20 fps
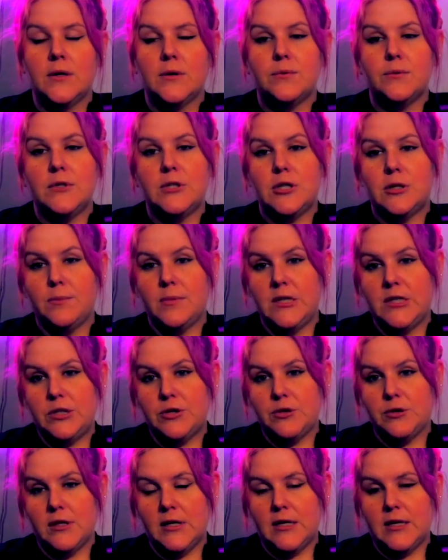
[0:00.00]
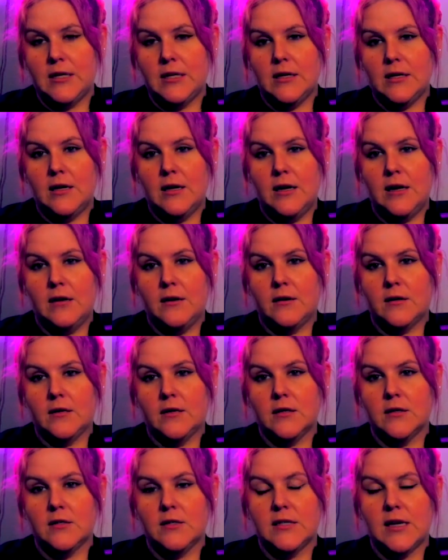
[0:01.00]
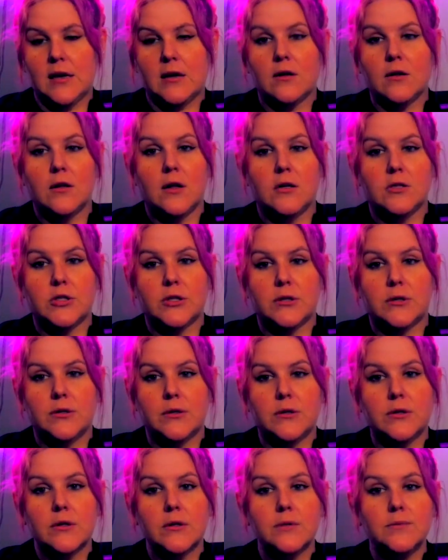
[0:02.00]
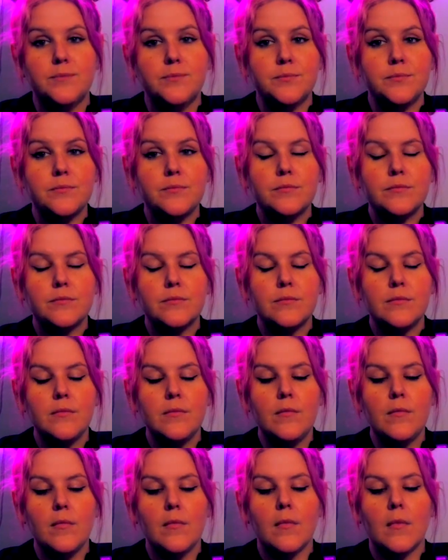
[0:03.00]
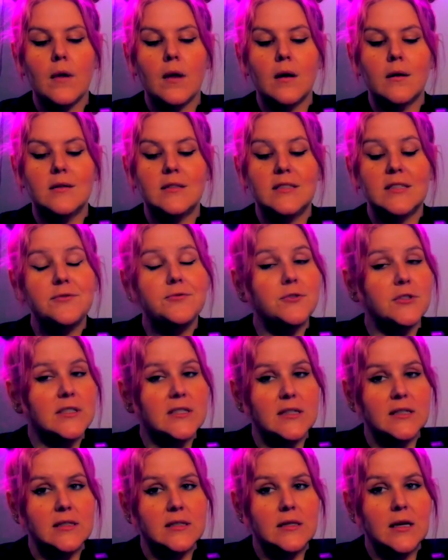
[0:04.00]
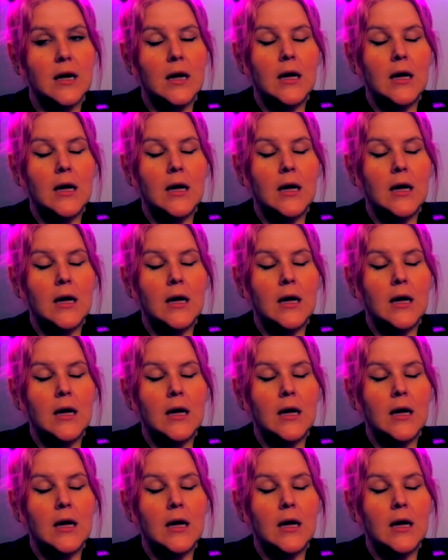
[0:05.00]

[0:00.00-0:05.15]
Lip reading: we should be treated in our psychological differences.